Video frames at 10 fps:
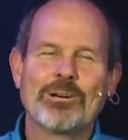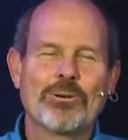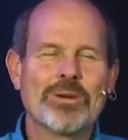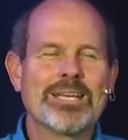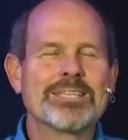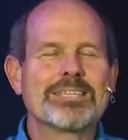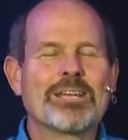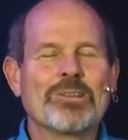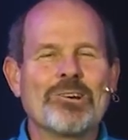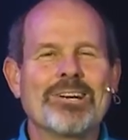or we can
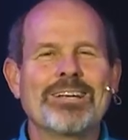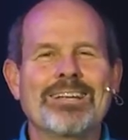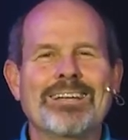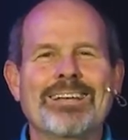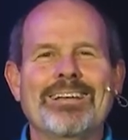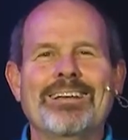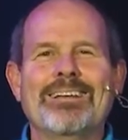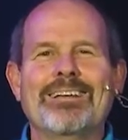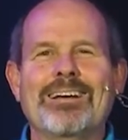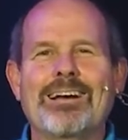say, Lord,
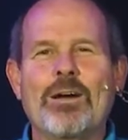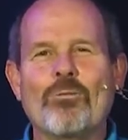I